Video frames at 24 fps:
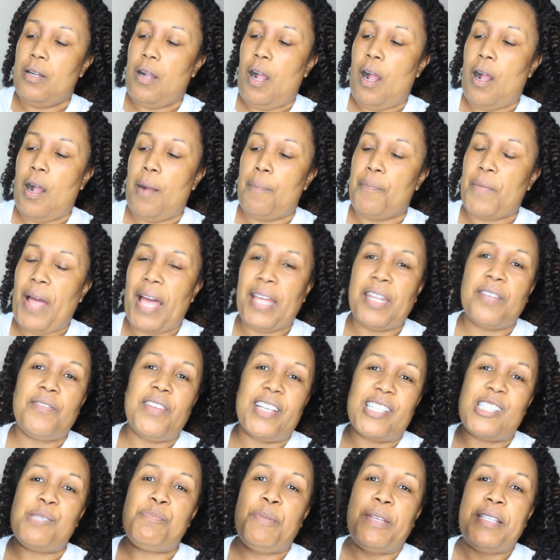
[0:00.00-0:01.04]
um, kind of
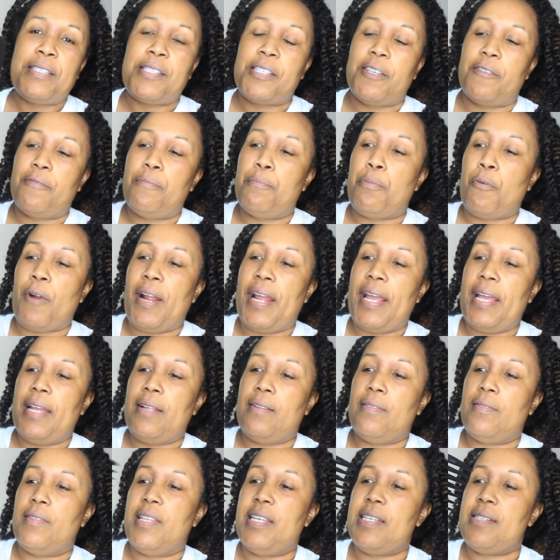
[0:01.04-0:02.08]
expensive
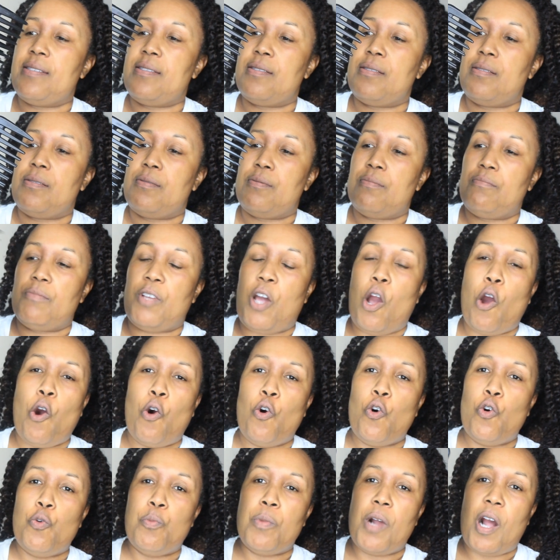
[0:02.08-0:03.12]
brand. This
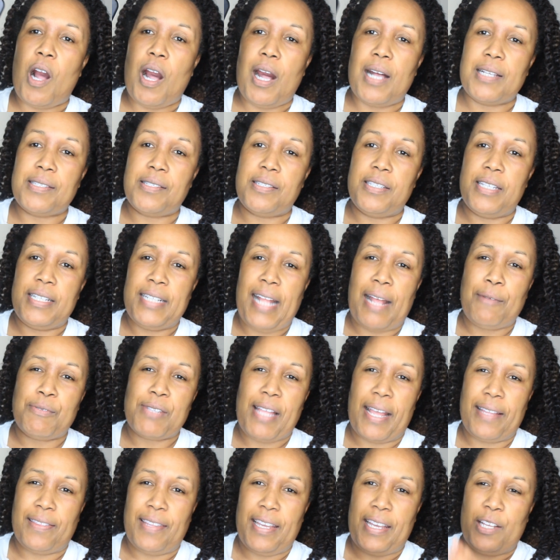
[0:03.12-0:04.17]
comb cost it, and I was
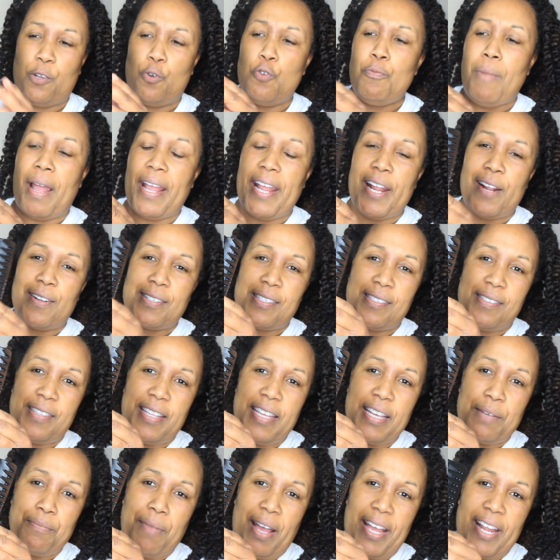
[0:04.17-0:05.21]
like thinking, oh, my hair is
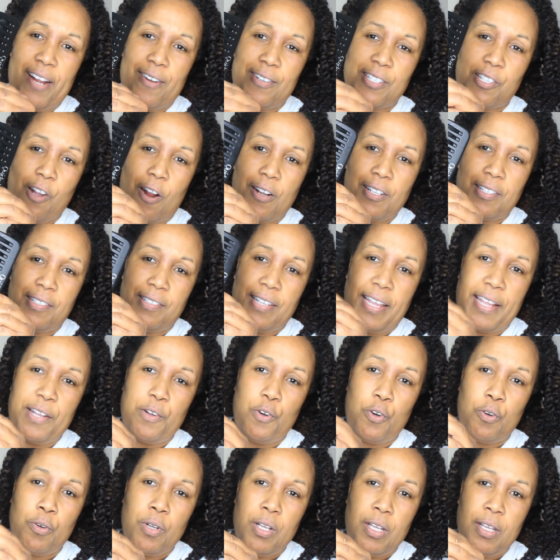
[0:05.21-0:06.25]
thick, my hair is hard to
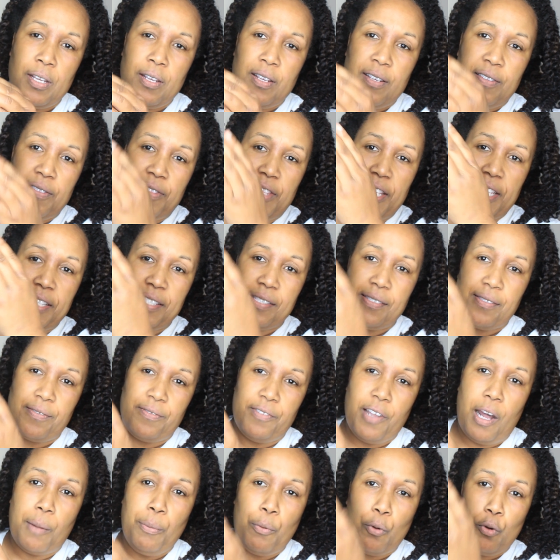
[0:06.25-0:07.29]
tangle this
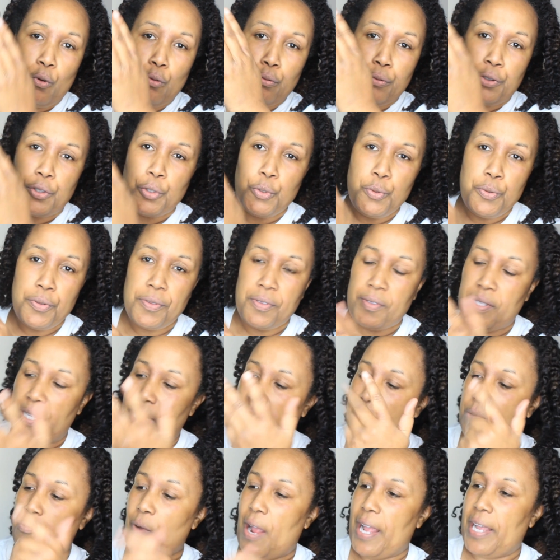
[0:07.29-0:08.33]
double tooth
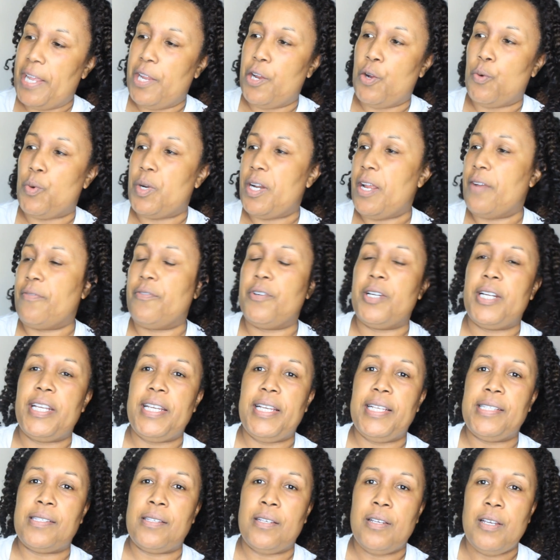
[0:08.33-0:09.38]
thing right here, whatever it
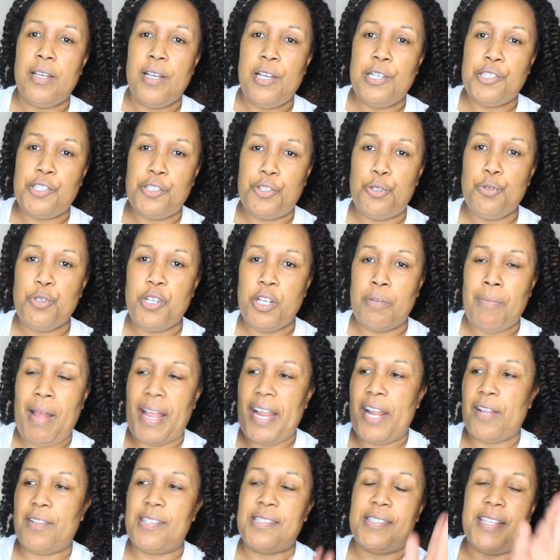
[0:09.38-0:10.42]
is, should do good to my
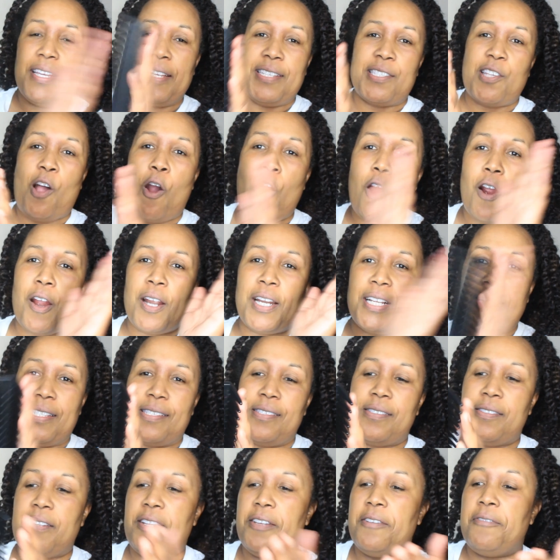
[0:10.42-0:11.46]
hair. This thing is hard, it's
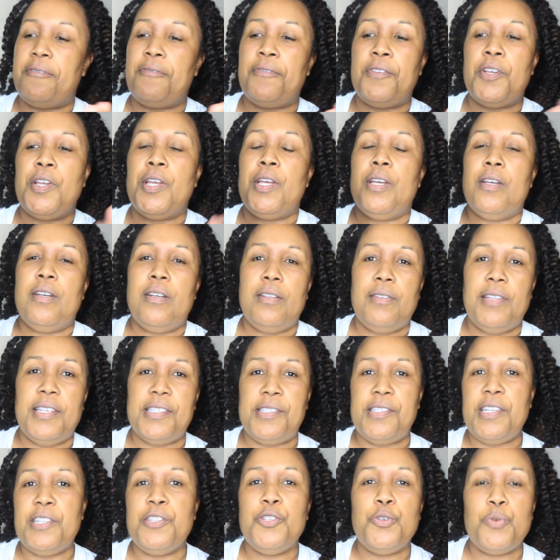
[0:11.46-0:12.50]
stiff.
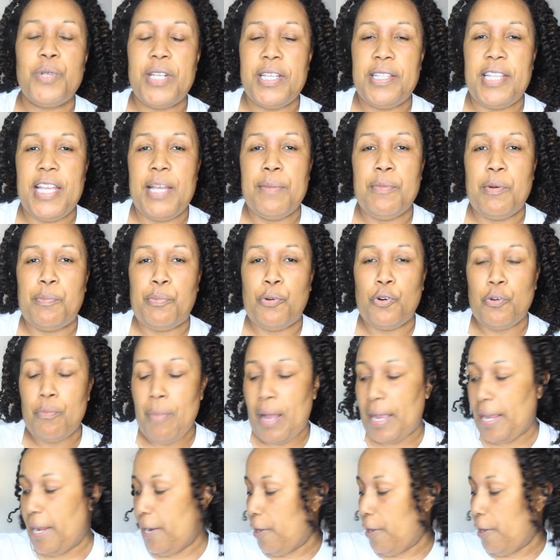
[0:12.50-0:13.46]
This didn't do anything but pull my